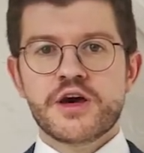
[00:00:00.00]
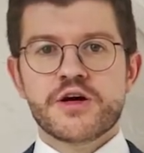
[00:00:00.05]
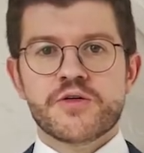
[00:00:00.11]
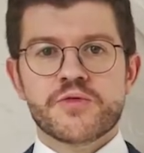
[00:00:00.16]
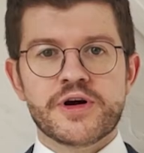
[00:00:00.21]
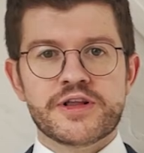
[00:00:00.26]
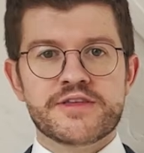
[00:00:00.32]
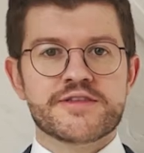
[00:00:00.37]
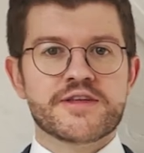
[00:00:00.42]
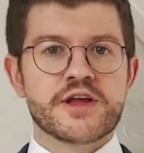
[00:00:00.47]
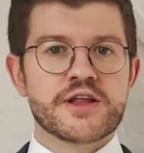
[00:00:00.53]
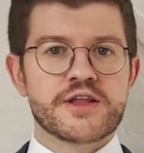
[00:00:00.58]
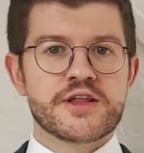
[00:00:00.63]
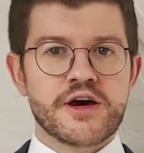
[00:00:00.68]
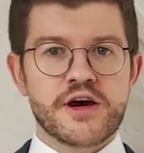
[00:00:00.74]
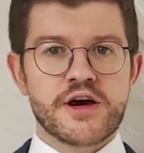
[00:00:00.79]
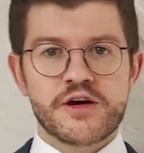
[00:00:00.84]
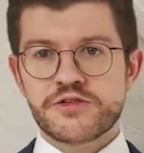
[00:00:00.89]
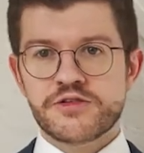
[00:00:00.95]
What stands
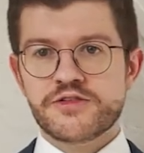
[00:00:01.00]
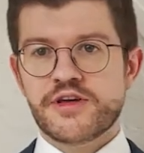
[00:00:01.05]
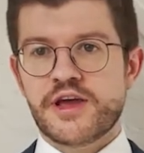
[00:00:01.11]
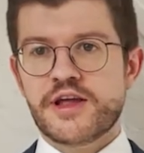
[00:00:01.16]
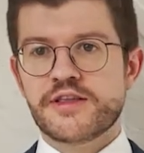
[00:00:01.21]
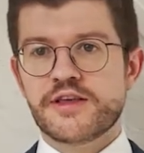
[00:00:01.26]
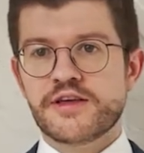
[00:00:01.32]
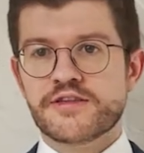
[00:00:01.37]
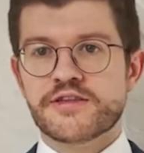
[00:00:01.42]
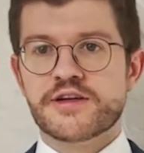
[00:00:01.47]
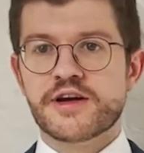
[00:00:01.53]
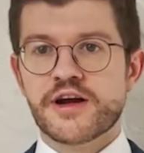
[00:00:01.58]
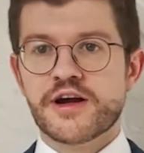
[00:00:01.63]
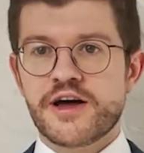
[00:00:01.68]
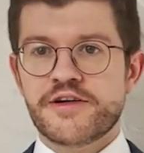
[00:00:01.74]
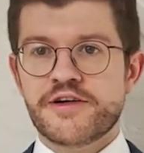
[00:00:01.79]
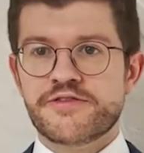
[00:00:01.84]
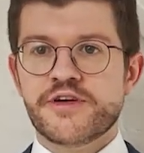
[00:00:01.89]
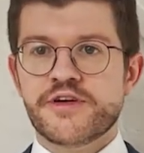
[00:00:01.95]
out in this
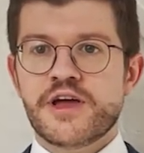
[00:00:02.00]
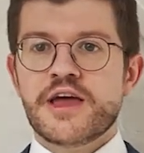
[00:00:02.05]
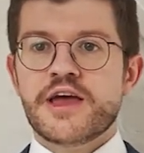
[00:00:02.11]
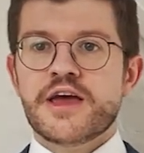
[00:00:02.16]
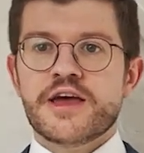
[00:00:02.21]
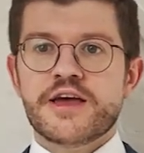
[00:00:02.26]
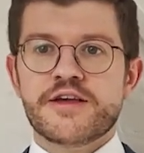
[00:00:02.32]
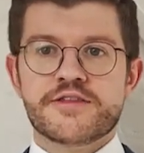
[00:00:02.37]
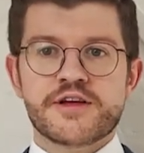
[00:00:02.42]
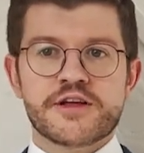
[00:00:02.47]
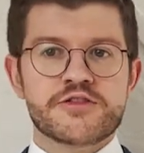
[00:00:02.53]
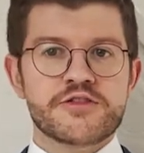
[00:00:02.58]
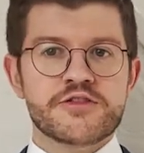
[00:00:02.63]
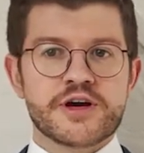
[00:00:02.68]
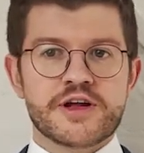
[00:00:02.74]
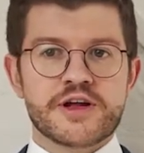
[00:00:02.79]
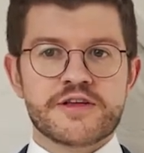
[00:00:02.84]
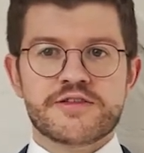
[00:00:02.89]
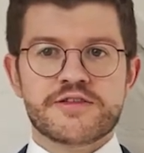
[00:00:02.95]
graph is that you
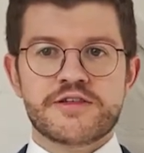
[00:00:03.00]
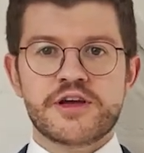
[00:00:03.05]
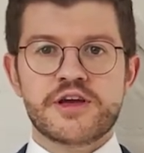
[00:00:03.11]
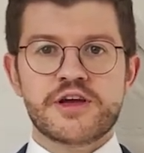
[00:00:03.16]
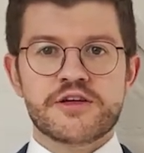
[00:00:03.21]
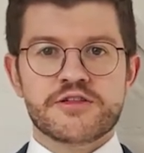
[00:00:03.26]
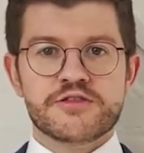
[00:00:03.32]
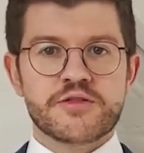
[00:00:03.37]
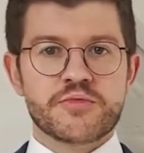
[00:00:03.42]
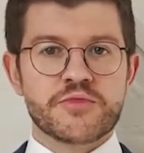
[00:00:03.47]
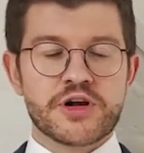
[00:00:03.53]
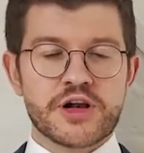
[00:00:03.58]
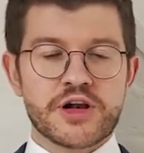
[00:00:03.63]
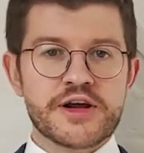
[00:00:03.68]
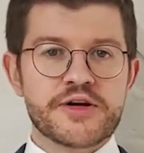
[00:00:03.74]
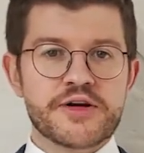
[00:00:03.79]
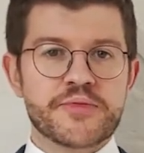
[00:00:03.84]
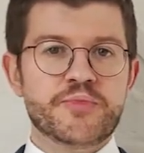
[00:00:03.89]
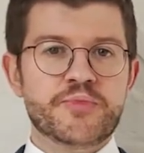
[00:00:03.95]
can see some
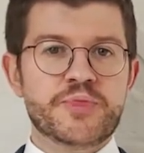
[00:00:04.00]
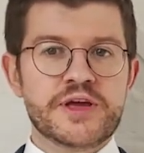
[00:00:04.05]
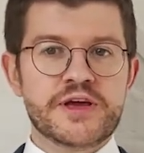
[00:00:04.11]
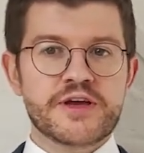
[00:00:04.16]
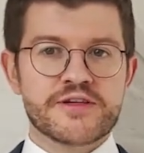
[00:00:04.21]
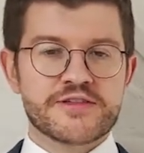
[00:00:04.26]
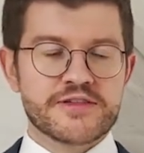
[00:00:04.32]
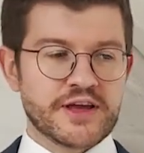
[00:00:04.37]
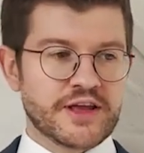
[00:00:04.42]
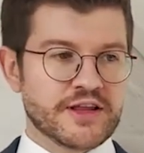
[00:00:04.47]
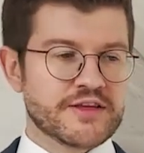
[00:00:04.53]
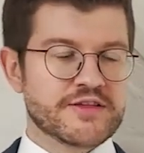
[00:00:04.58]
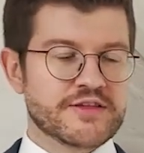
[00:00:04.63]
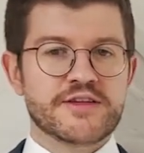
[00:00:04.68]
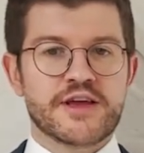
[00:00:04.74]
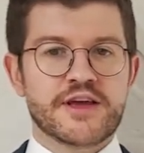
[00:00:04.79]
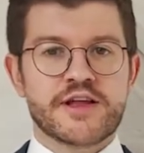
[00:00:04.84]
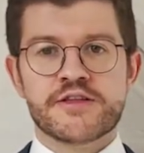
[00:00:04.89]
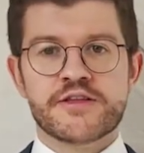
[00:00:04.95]
clear peaks in the
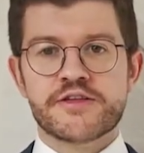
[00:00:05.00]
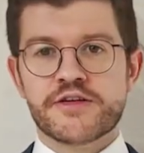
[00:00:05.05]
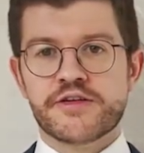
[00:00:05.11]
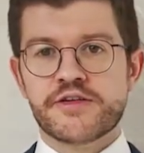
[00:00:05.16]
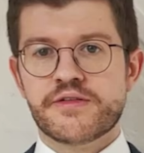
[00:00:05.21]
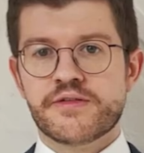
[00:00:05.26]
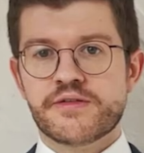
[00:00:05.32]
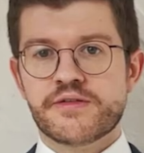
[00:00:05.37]
center.